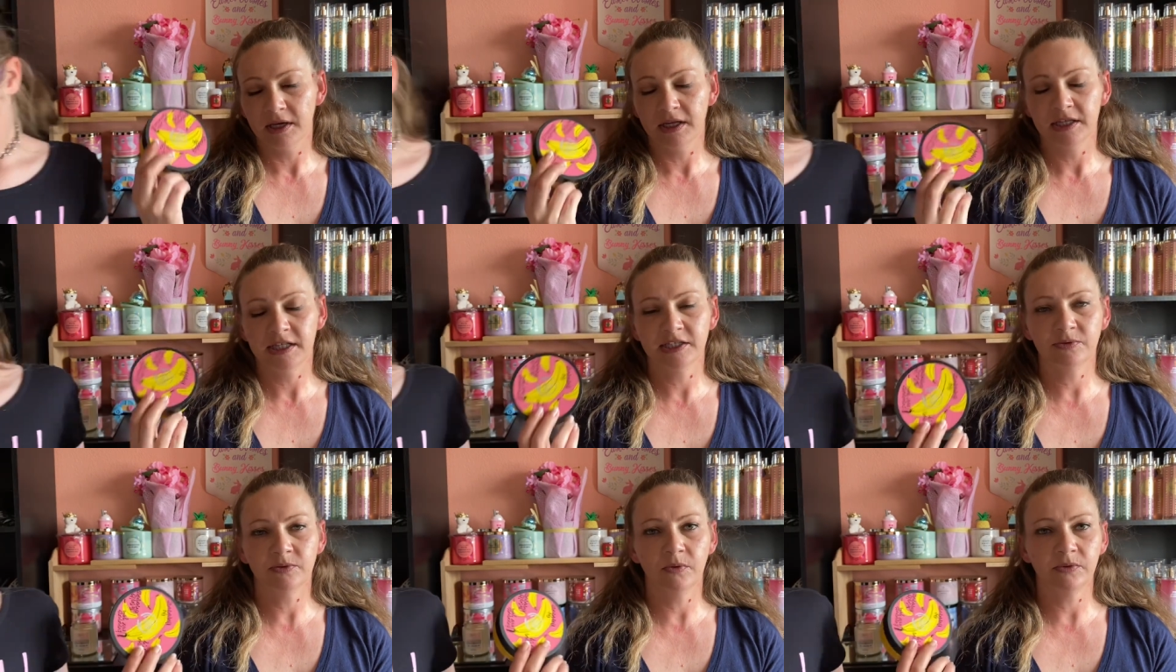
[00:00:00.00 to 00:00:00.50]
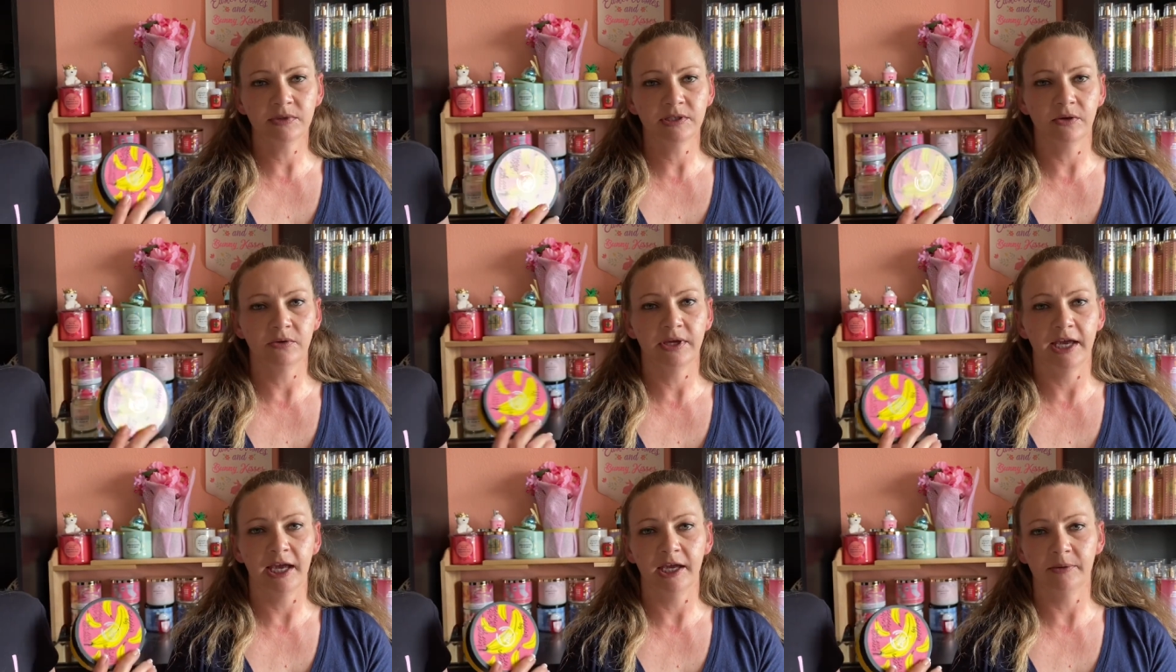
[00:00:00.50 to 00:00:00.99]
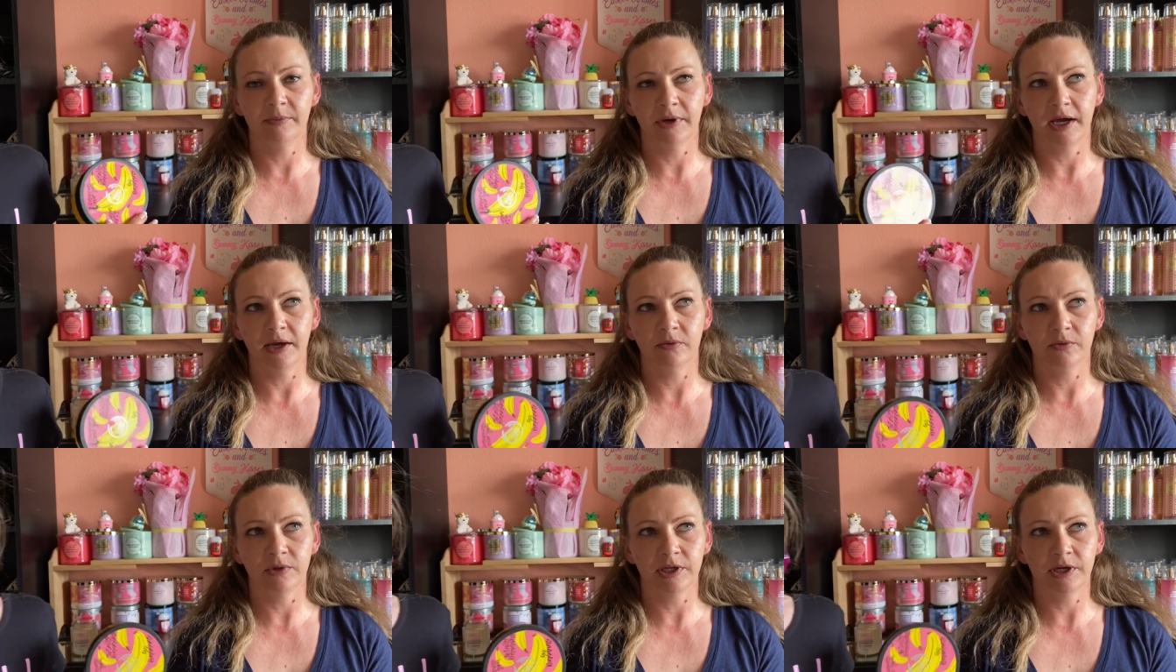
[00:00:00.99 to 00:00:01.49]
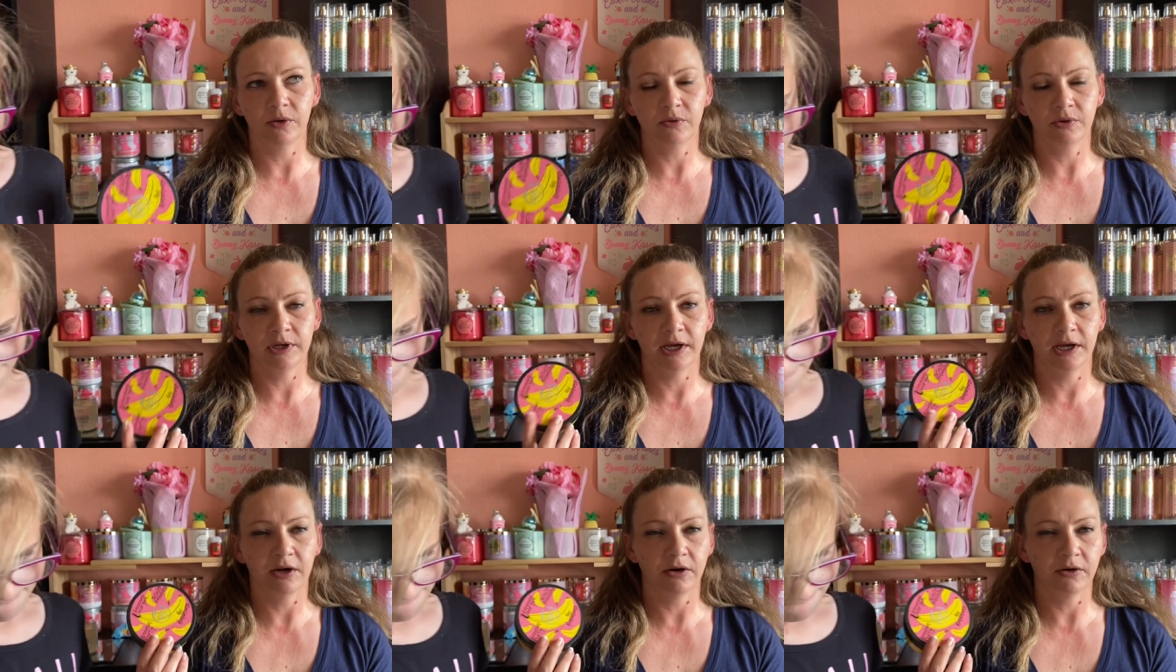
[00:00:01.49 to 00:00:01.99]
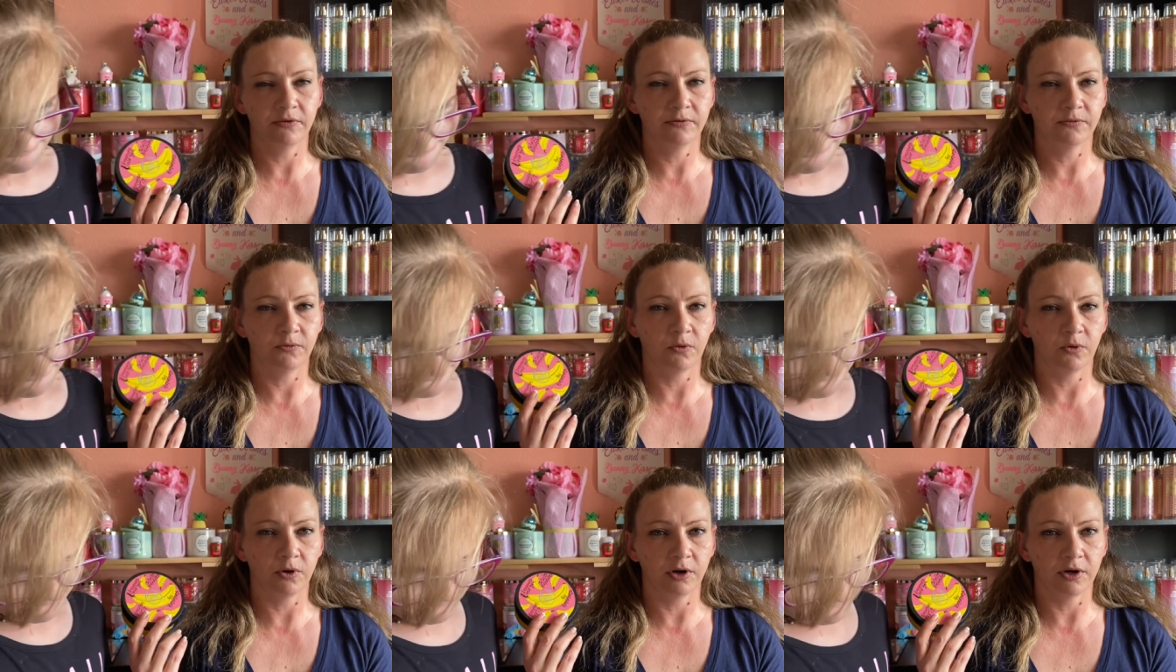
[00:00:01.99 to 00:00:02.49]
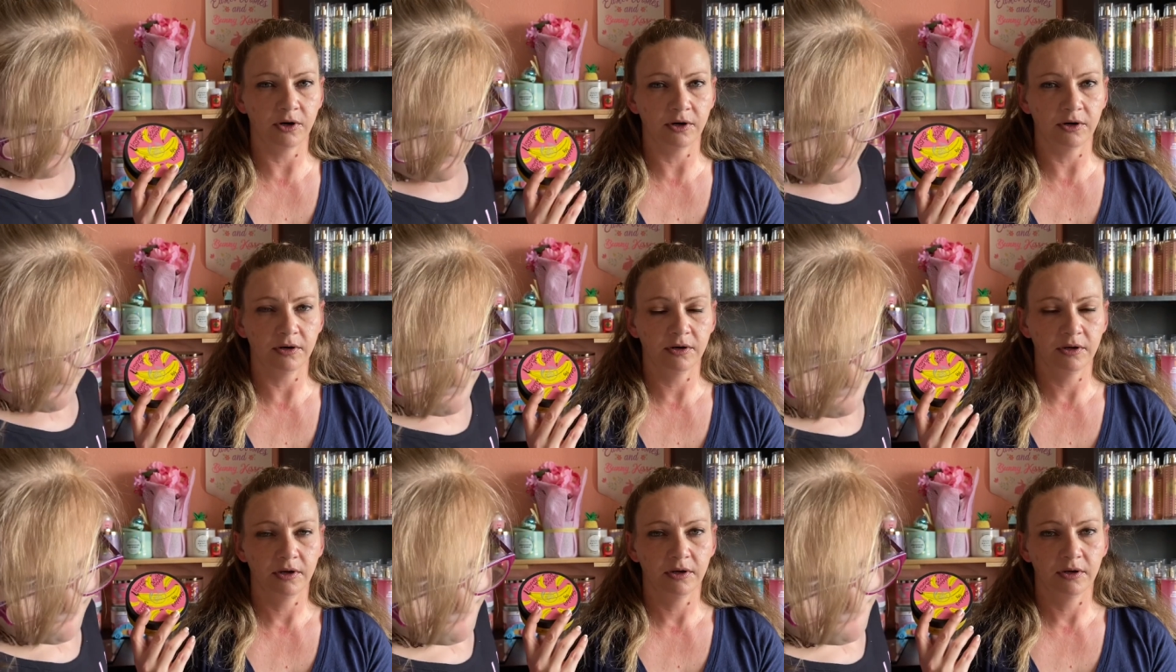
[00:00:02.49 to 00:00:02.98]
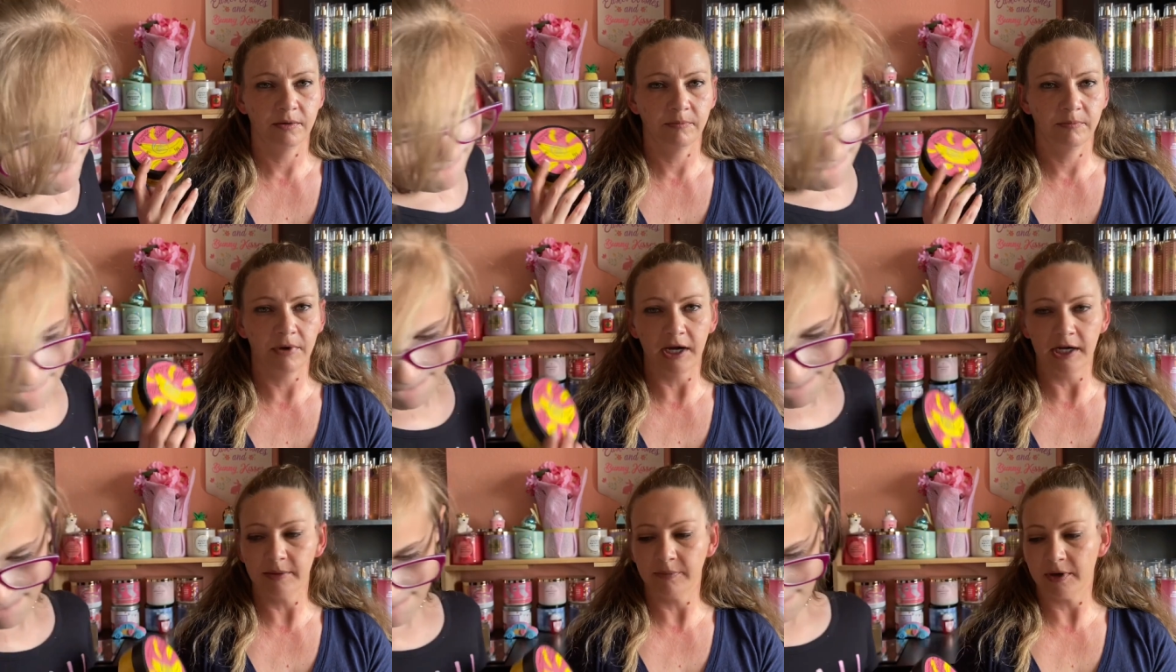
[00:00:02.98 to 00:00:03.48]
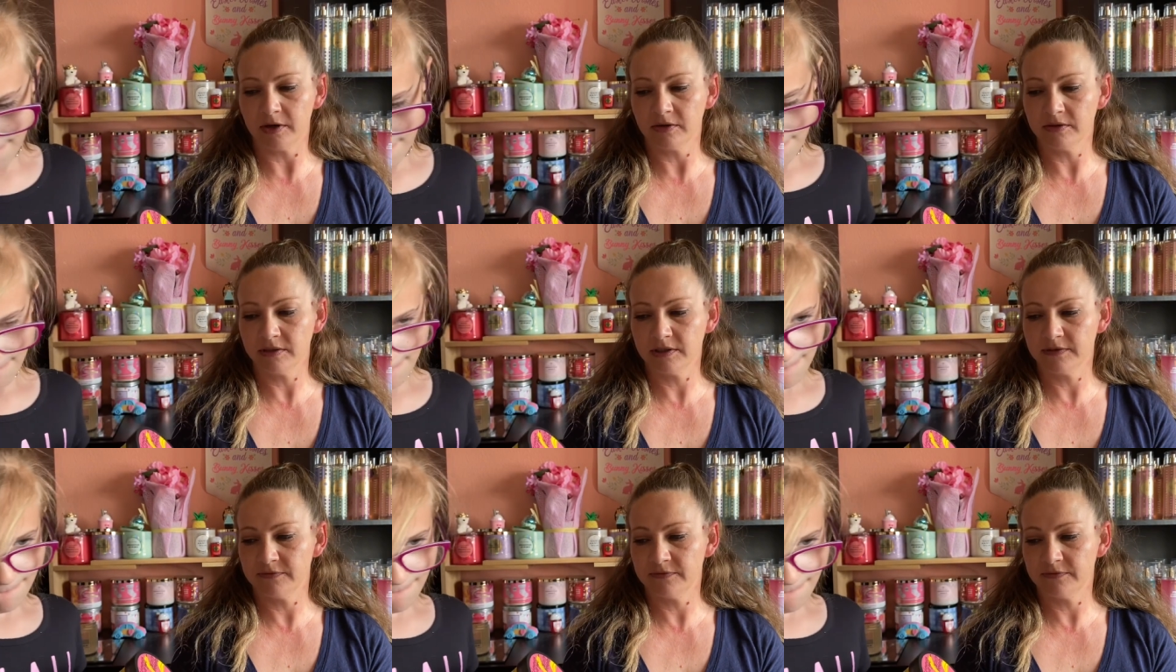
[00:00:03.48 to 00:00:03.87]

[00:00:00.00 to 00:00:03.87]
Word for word: This one was okay, but I really don't care for body butters.